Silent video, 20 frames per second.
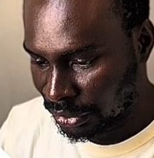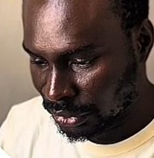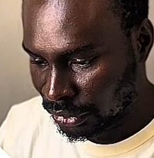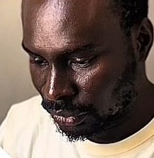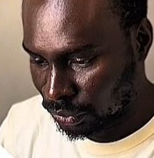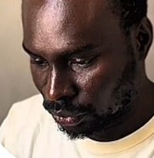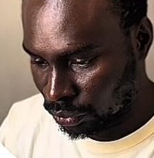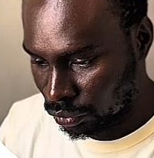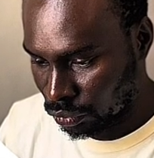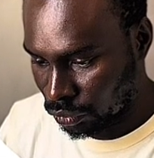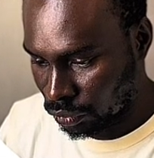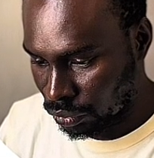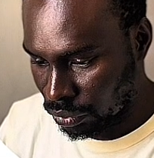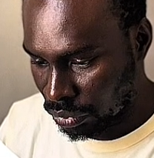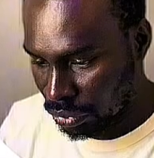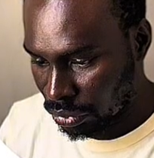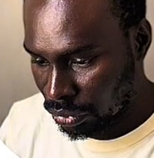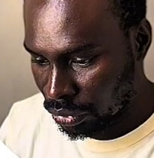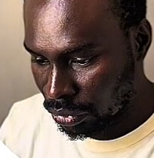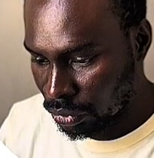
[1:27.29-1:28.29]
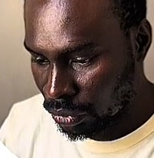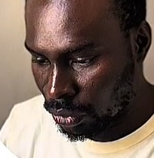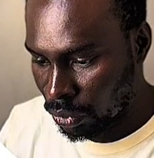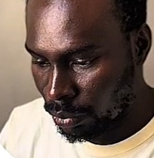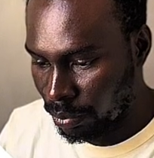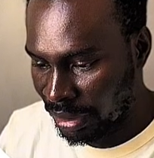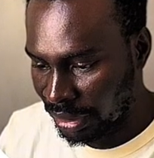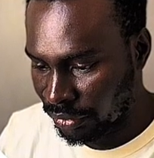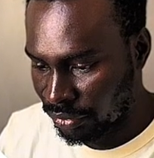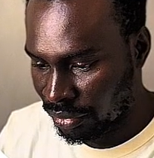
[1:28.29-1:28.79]
to go
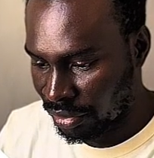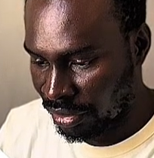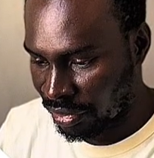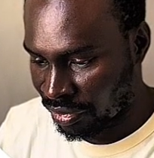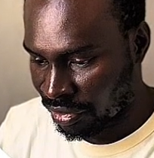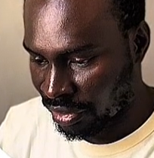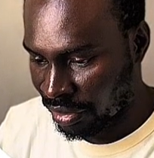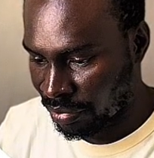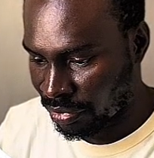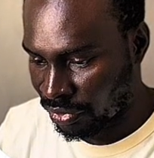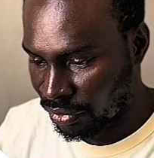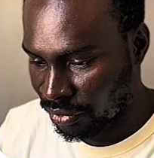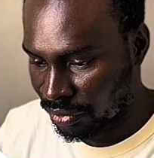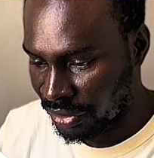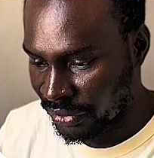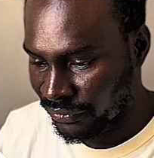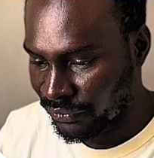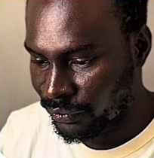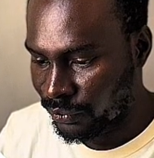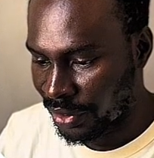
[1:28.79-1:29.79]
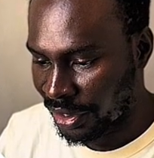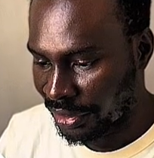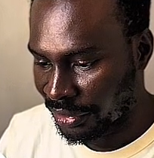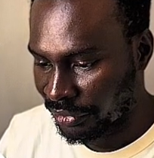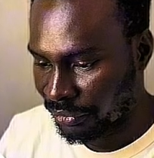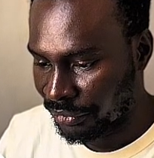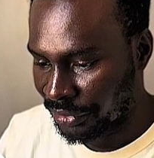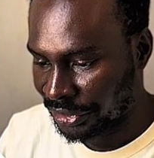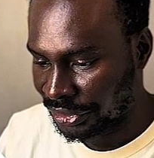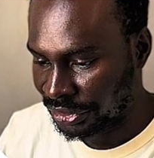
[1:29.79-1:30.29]
back to the same zone if we're in a
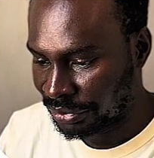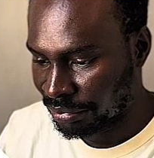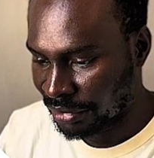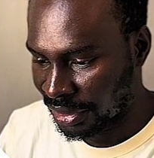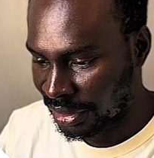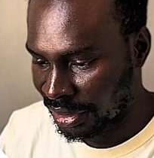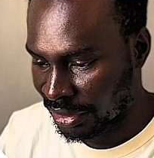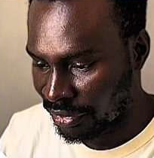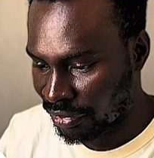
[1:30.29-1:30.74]
ranging market.